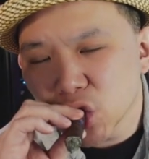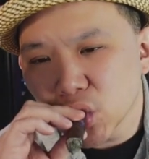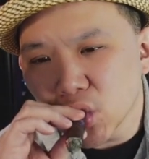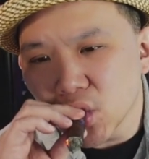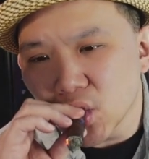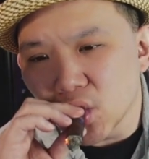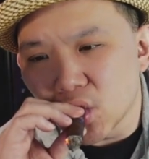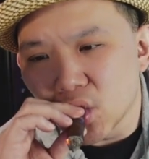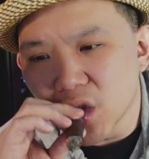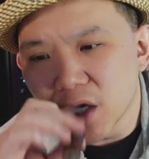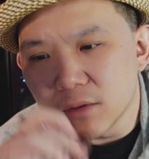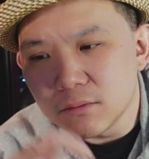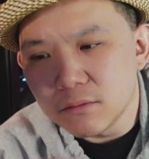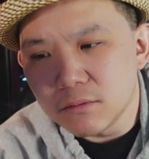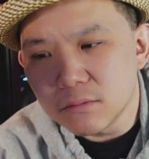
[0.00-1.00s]

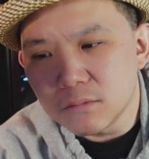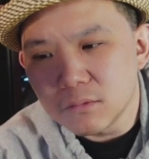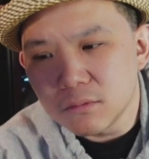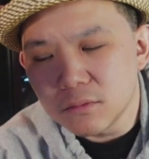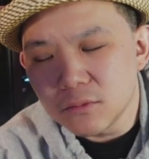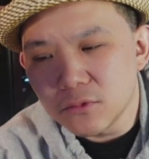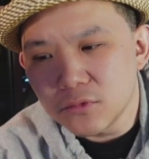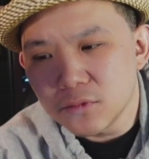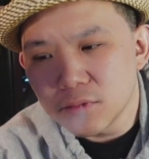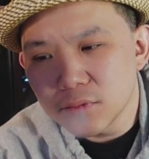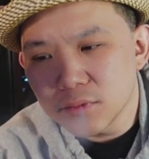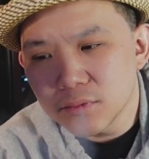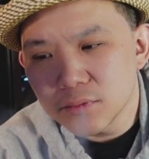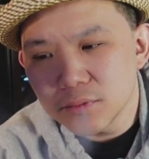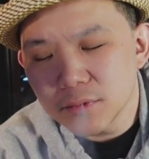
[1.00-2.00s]

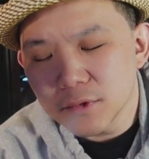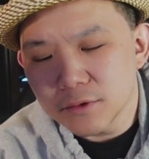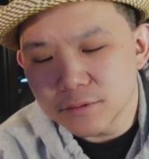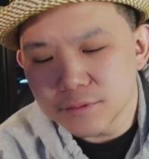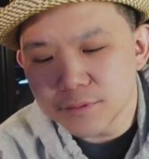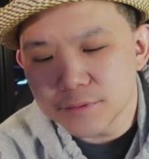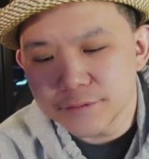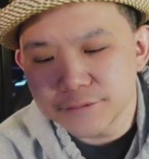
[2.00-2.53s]
[no speech]